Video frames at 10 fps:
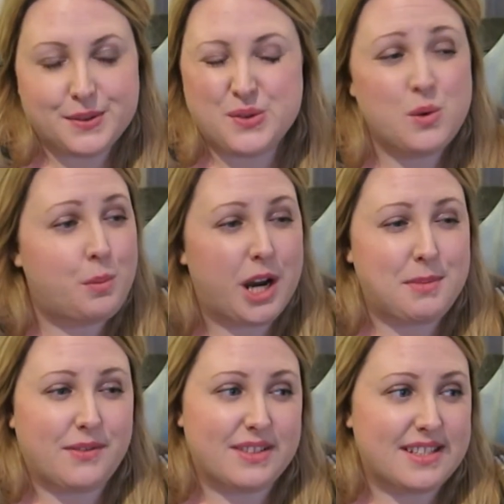so there's no point
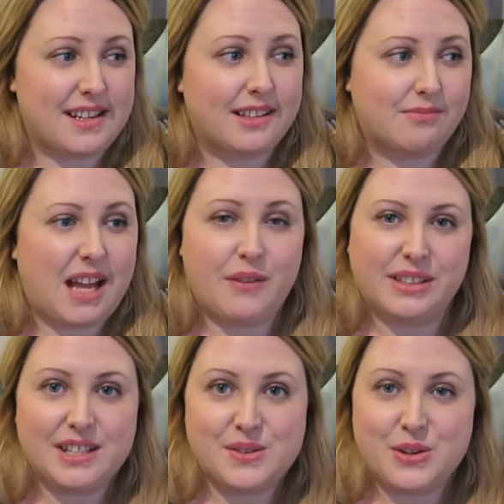in me even saying have
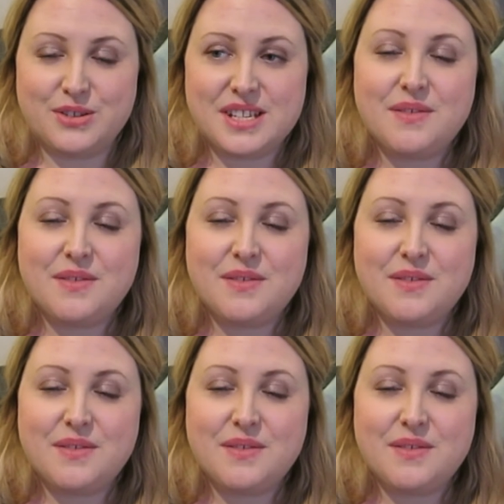a nice New Year's